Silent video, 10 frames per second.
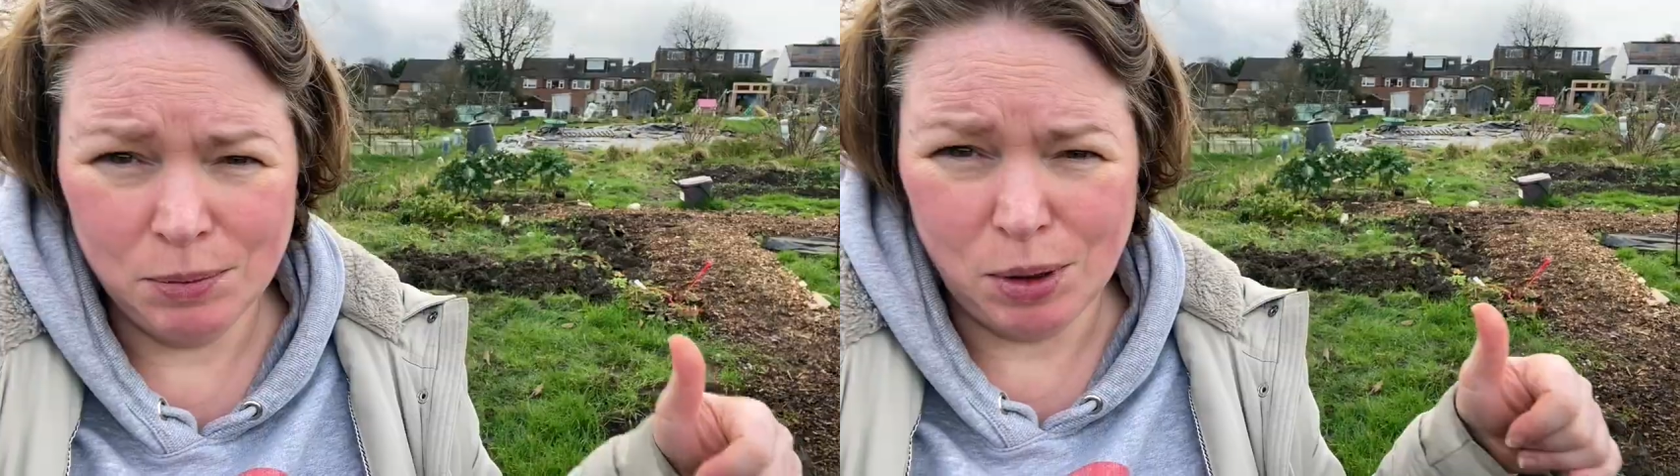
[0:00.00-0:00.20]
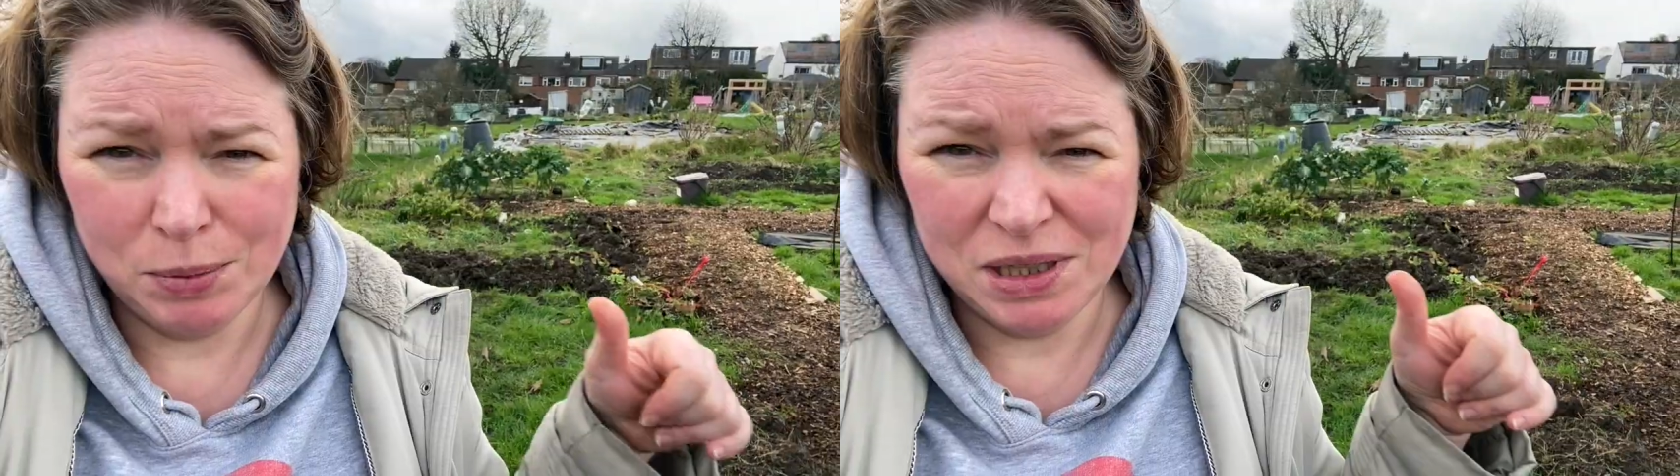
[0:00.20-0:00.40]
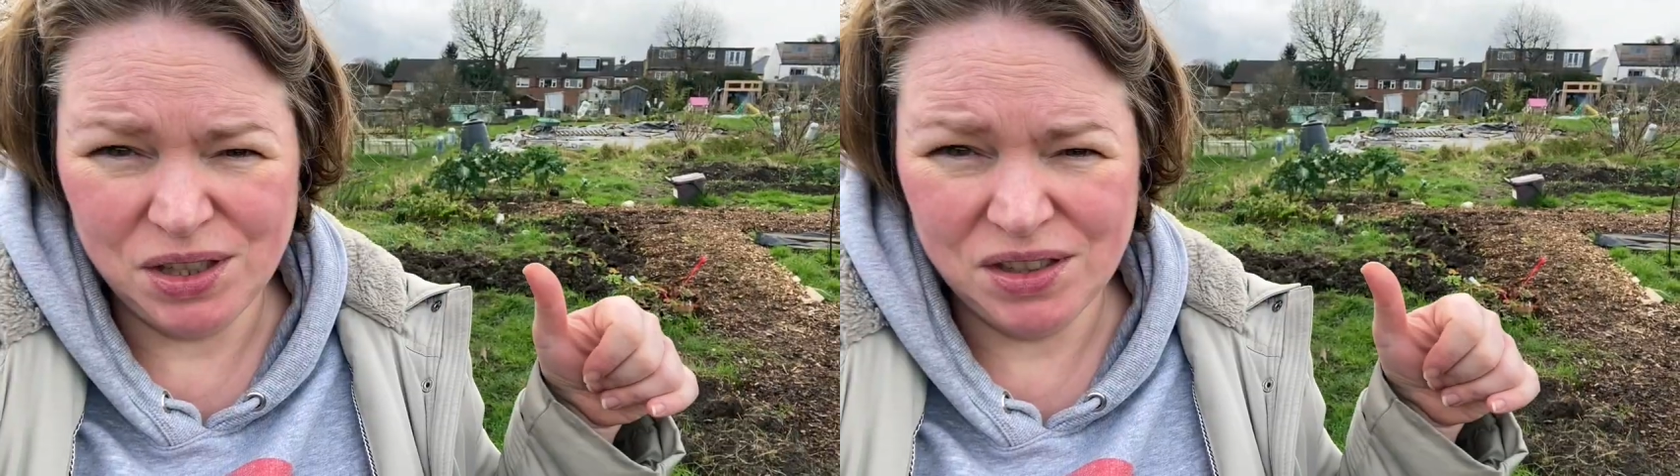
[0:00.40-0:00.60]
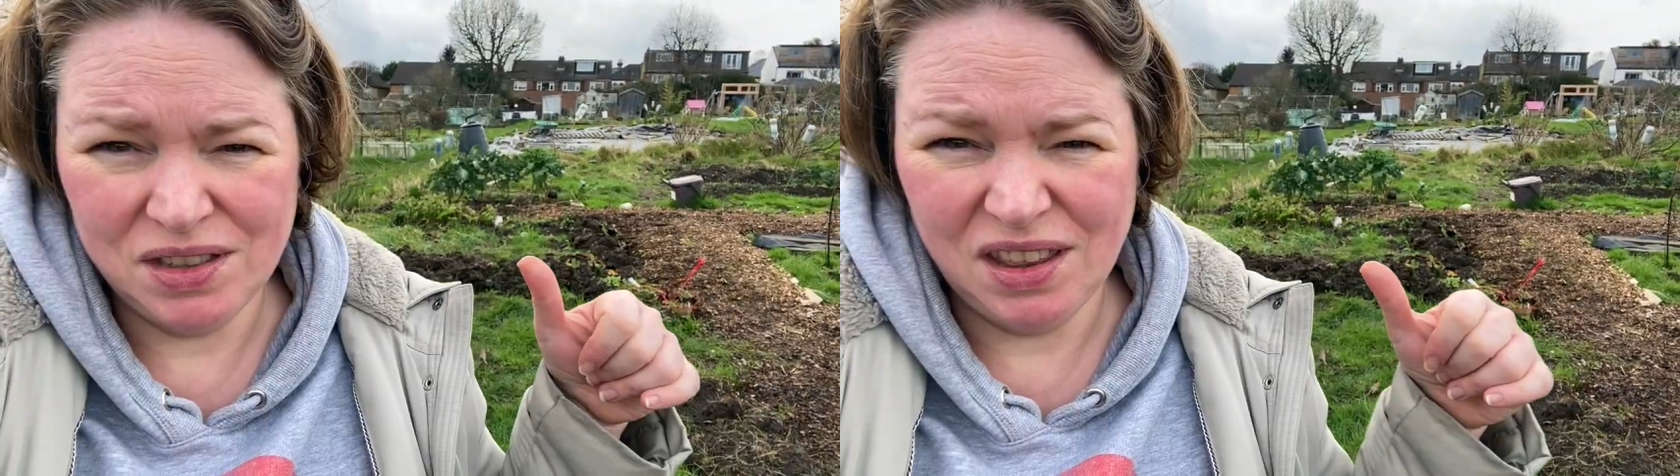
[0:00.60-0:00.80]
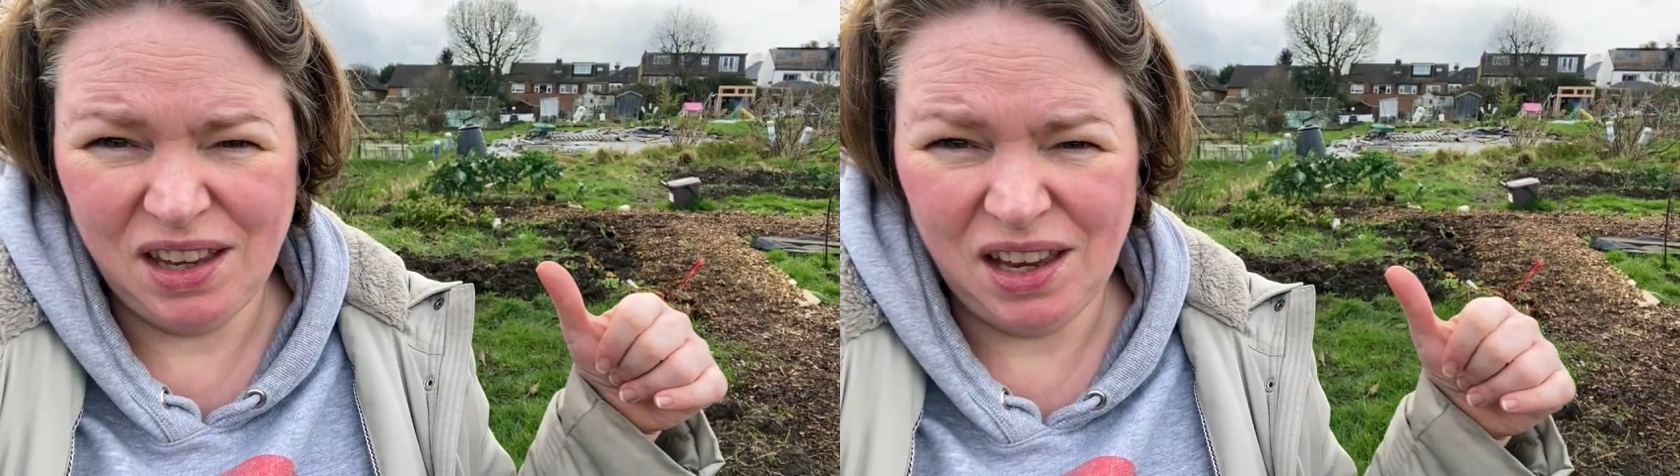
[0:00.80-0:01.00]
popped in
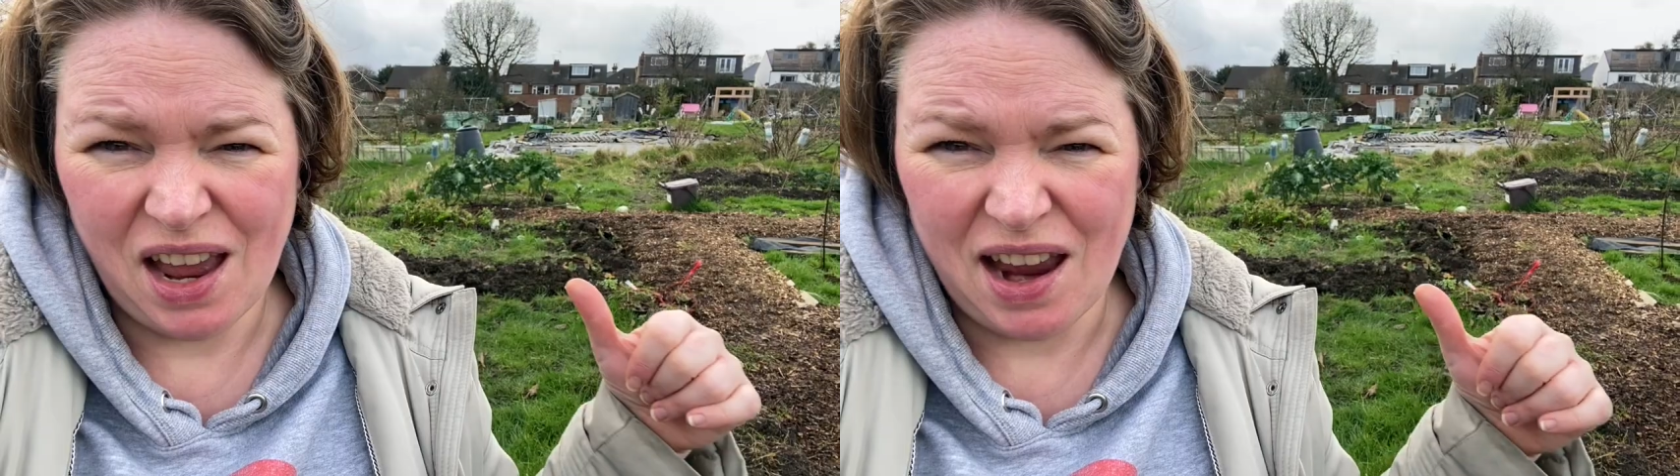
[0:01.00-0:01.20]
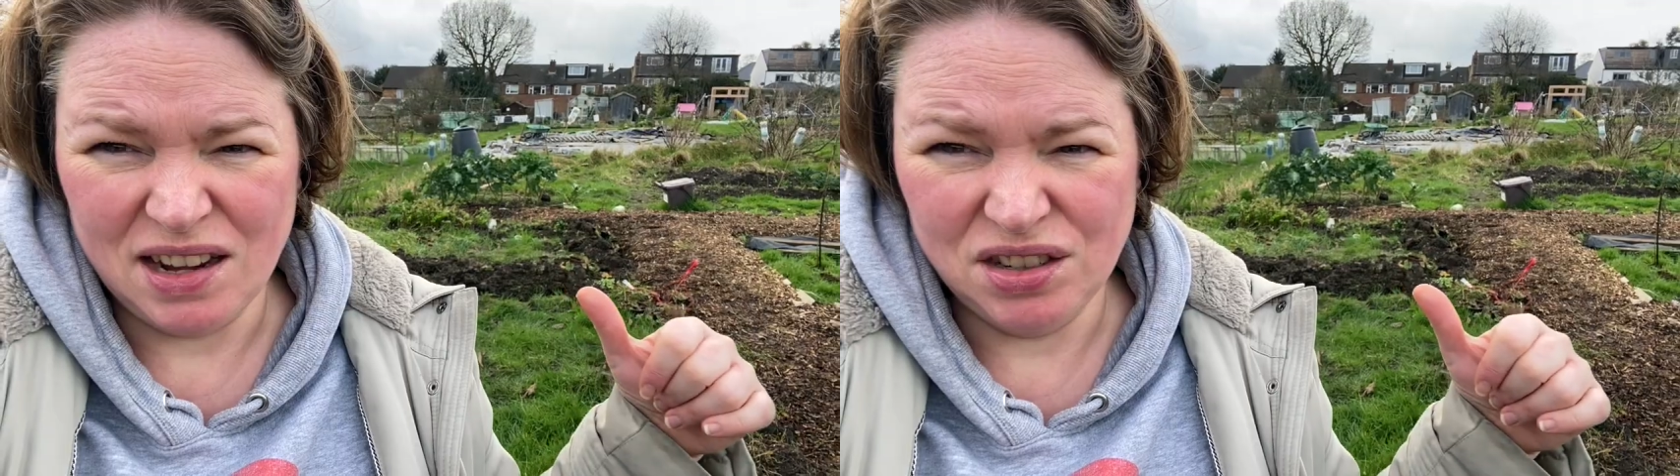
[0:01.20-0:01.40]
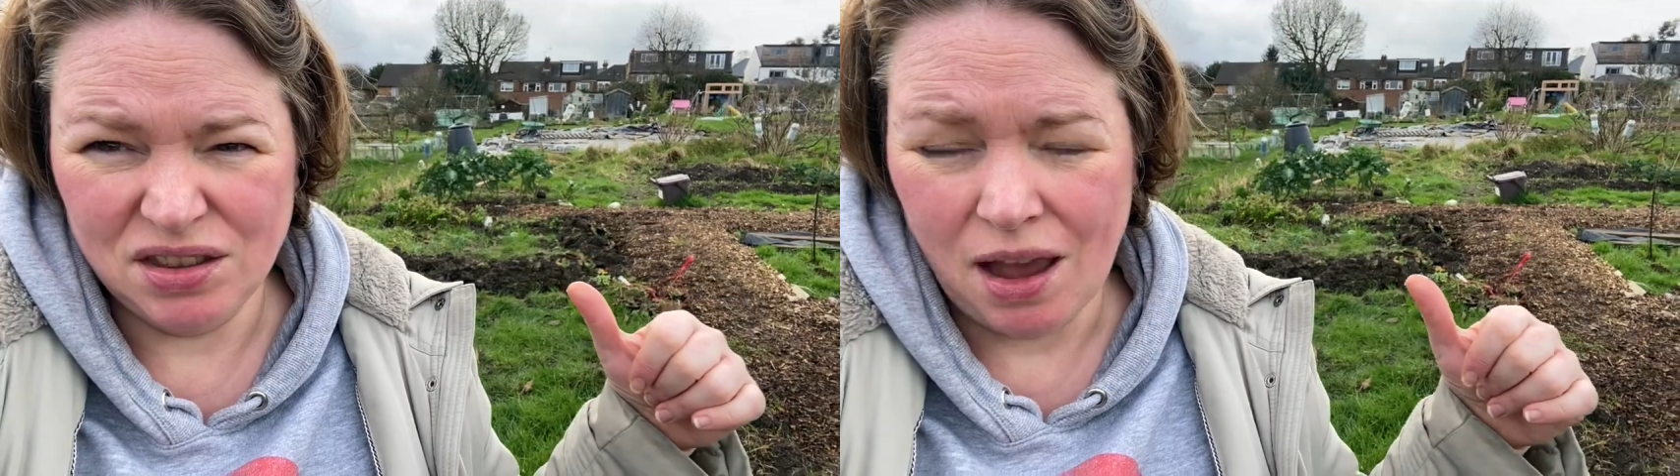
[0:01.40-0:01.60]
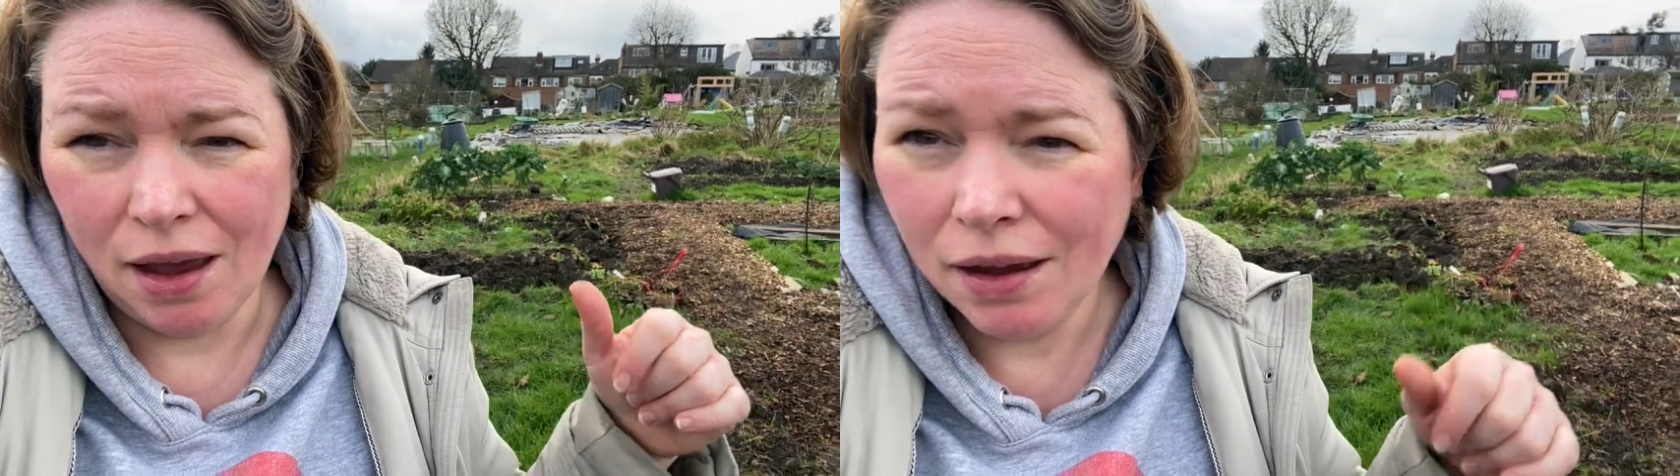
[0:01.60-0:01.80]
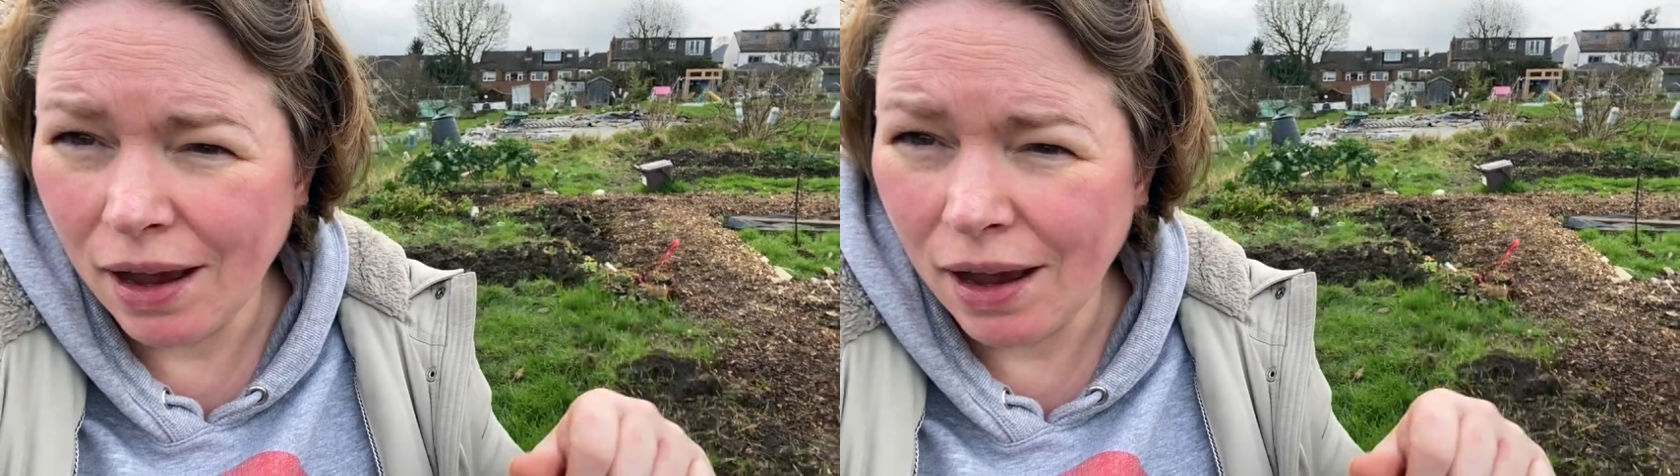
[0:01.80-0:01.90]
just at the edge there,